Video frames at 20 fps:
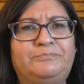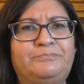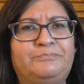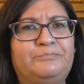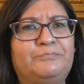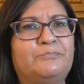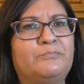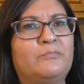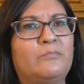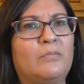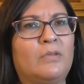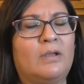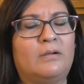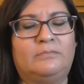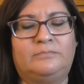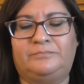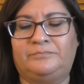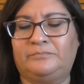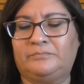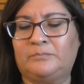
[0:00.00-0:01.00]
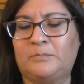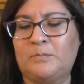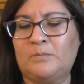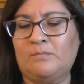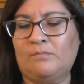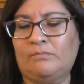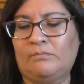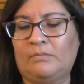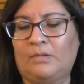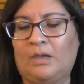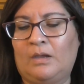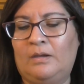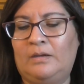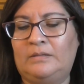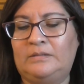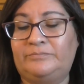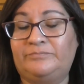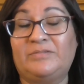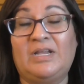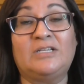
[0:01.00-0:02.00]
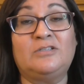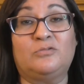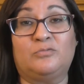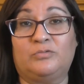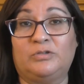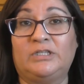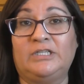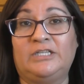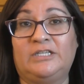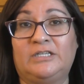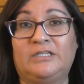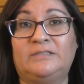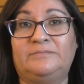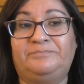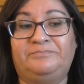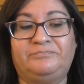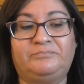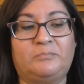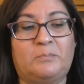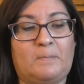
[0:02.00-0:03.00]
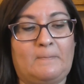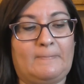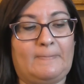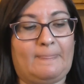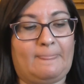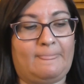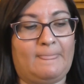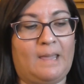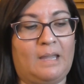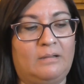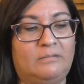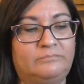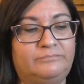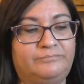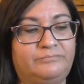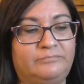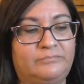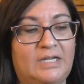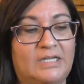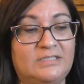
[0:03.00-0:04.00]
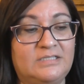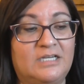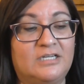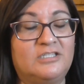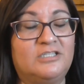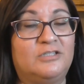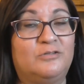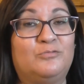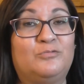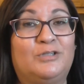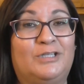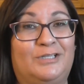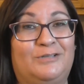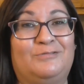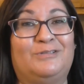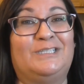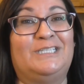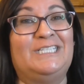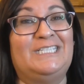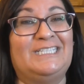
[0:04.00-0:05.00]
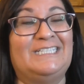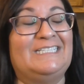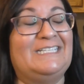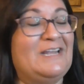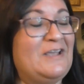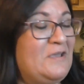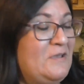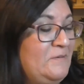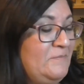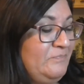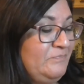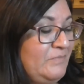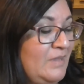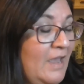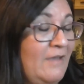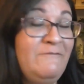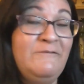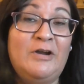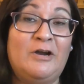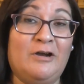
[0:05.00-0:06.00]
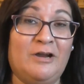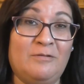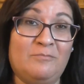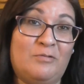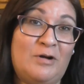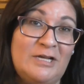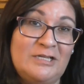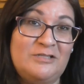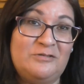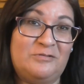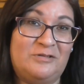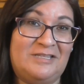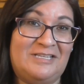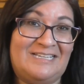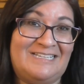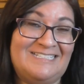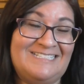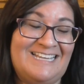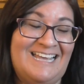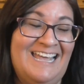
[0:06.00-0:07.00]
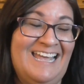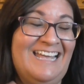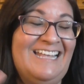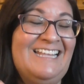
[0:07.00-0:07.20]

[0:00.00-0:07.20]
Mmm. That's really good. That's actually really, really good. I'm very impressed with this.